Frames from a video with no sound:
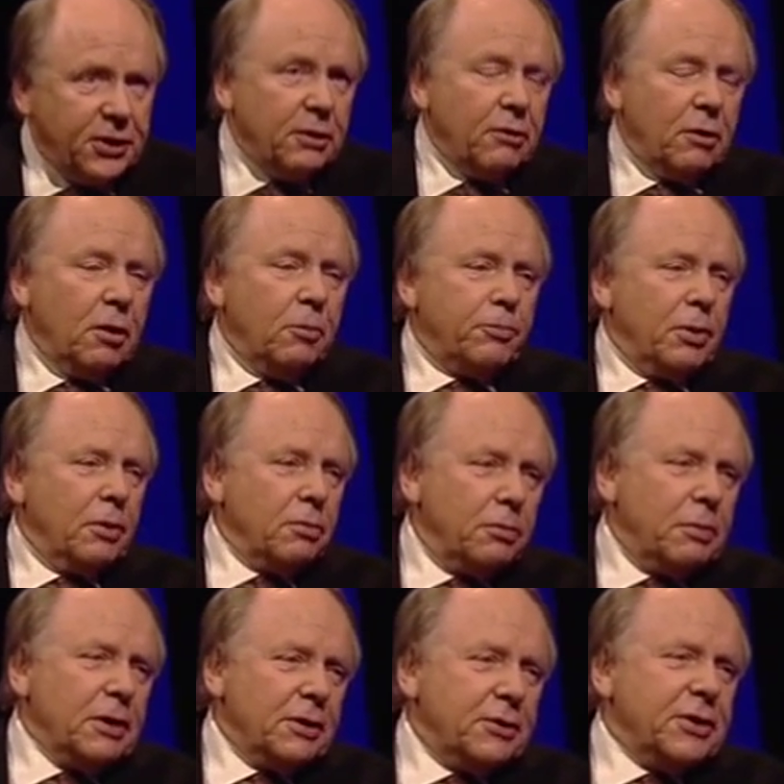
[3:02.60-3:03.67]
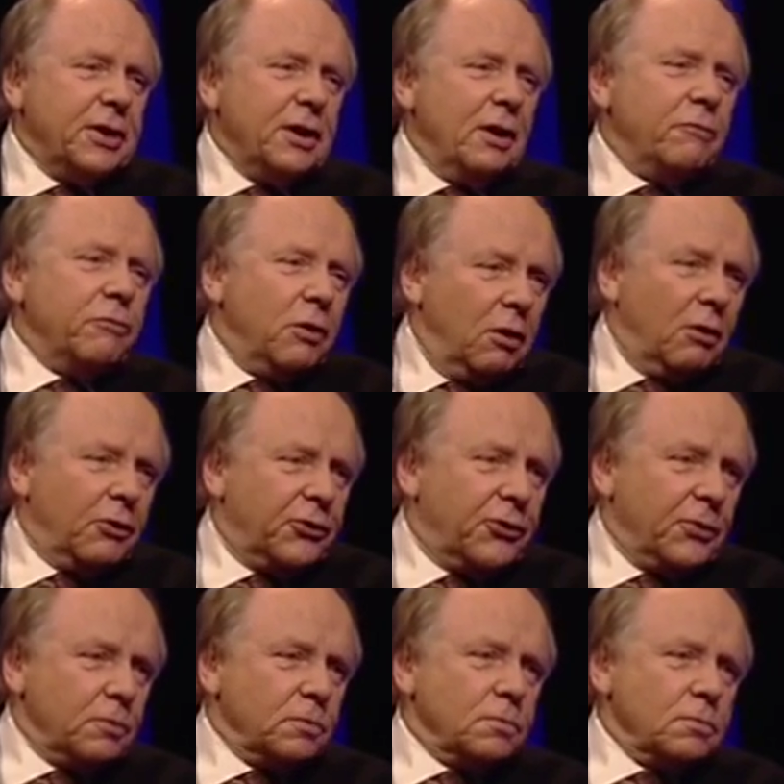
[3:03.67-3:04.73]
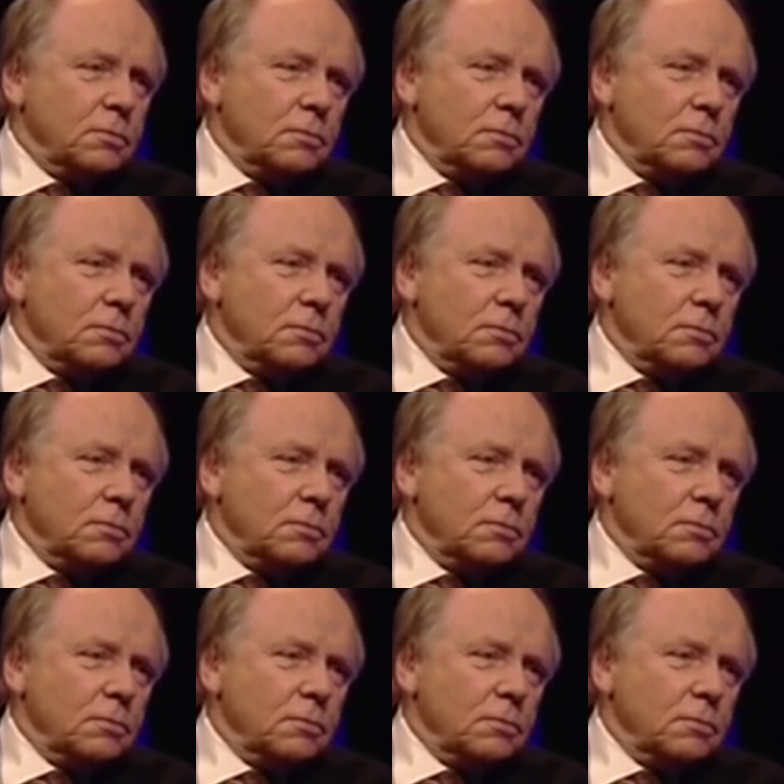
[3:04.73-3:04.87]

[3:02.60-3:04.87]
zero probability of loss.